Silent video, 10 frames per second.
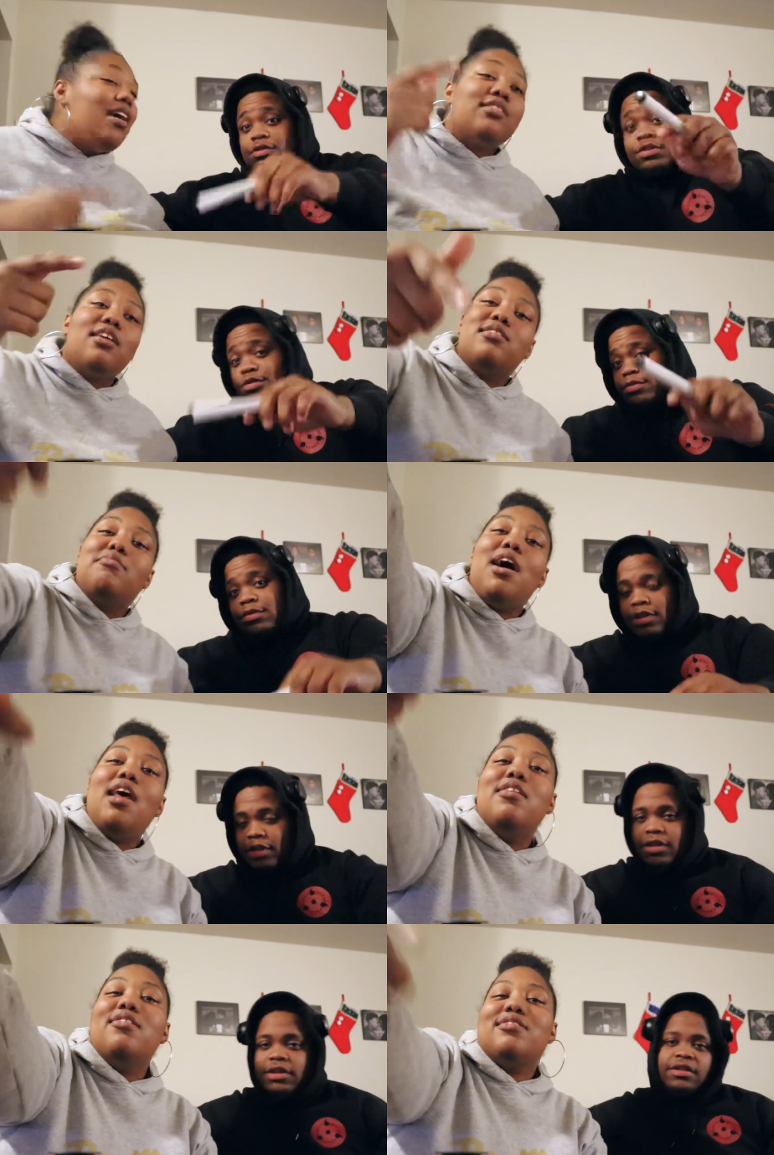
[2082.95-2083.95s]
Speaker 1: Yeah, tell
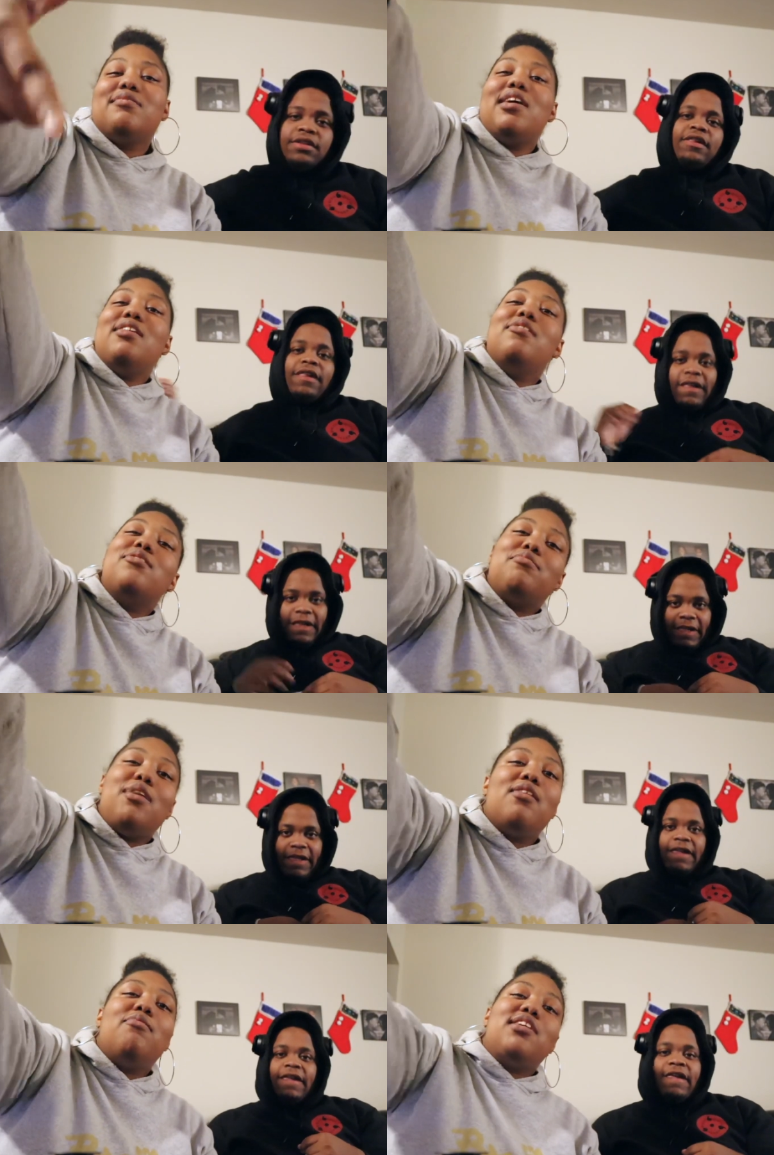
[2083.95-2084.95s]
somebody, know somebody, know
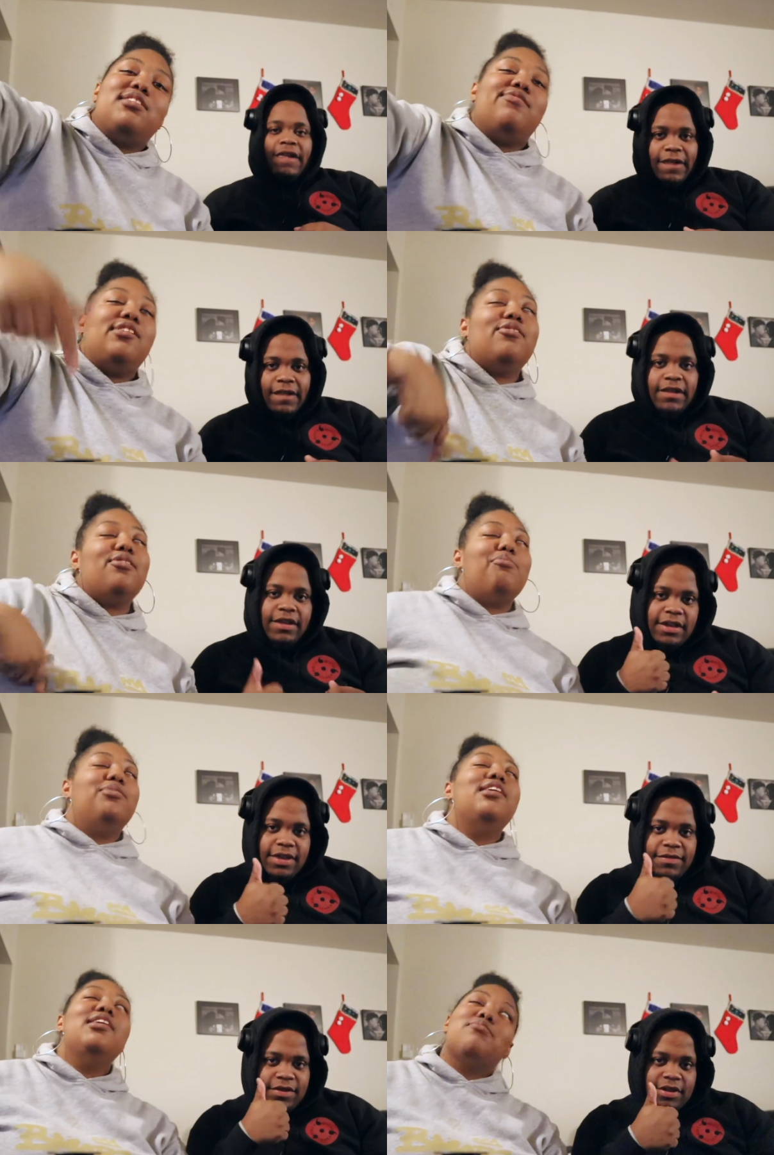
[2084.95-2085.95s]
somebody to watch this video,
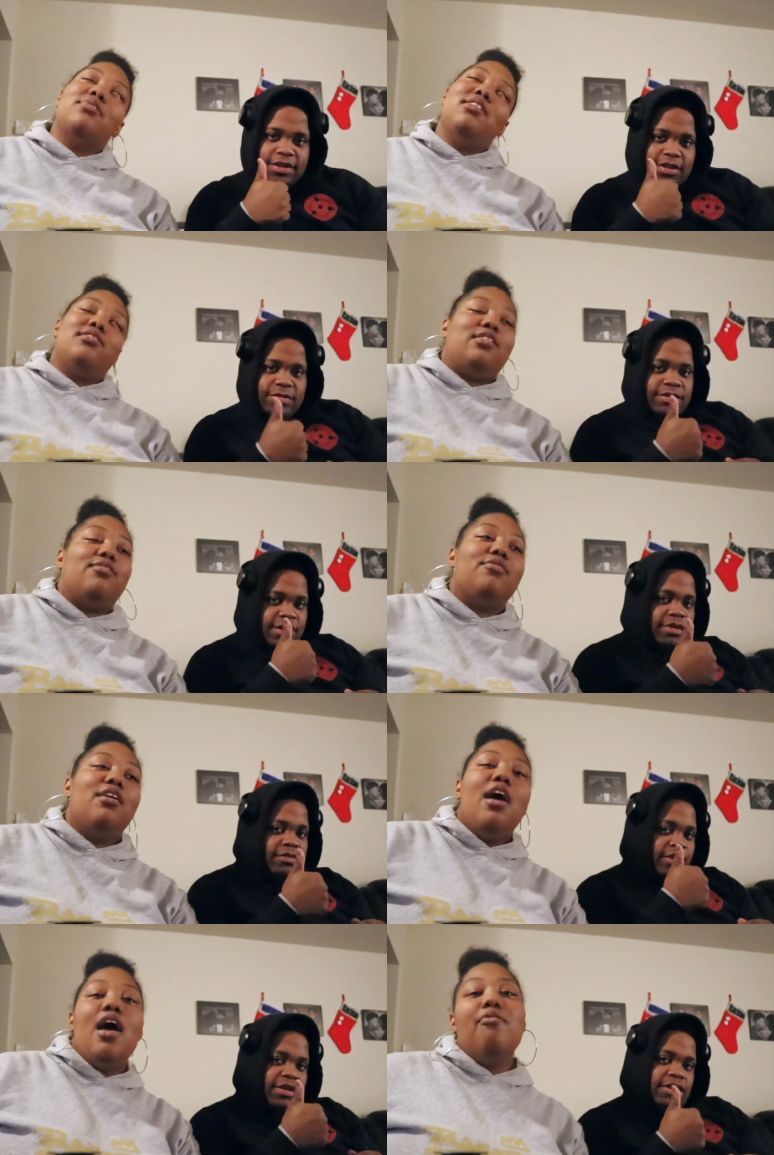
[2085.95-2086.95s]
yo. Please, please
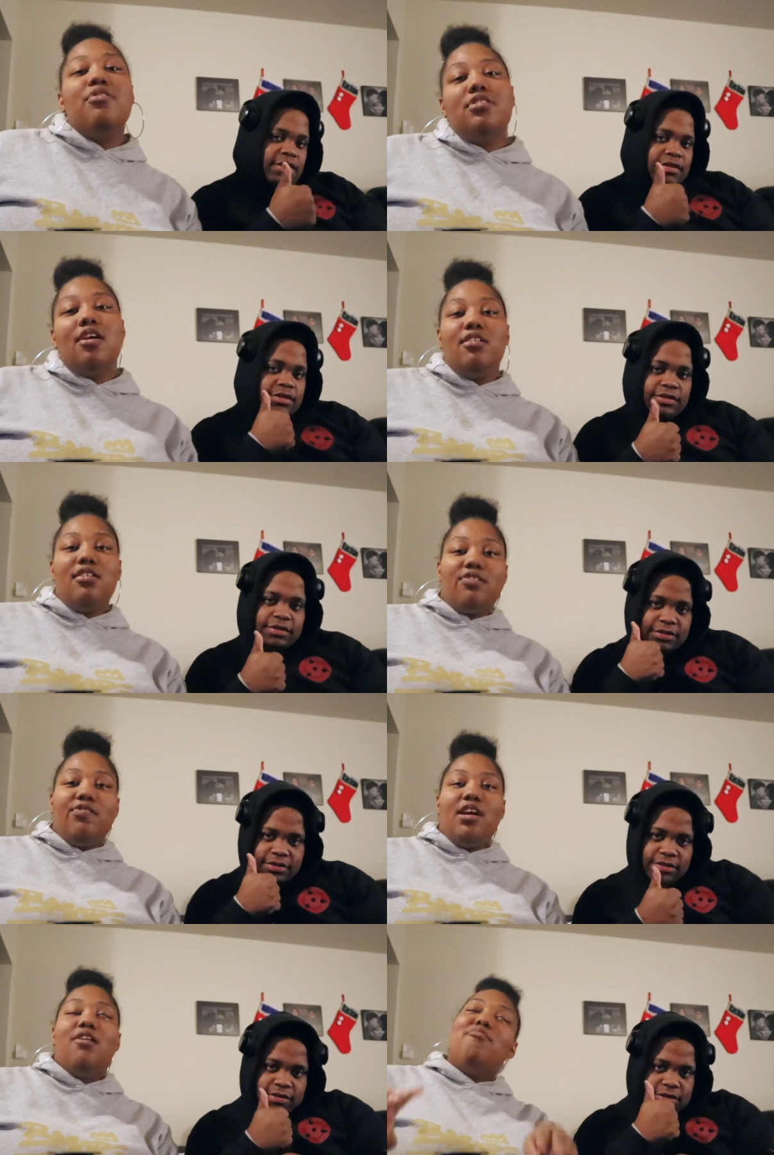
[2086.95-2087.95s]
do. And we see you in the
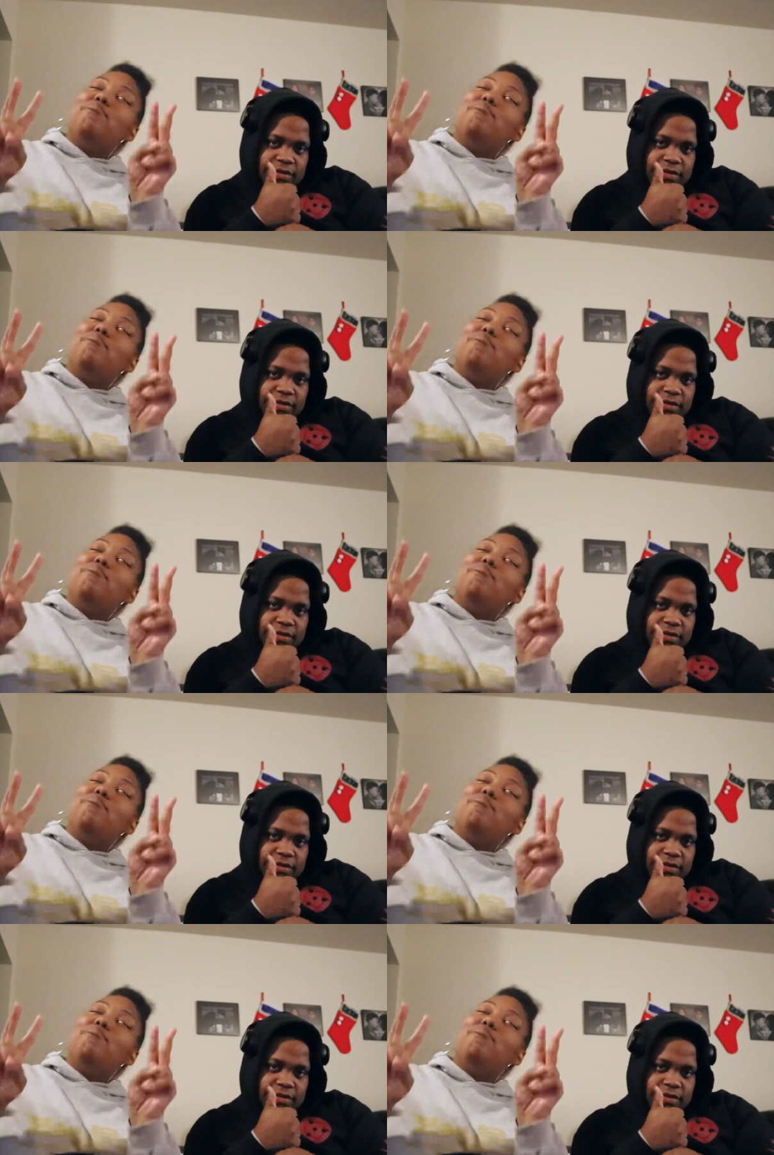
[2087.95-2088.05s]
next video.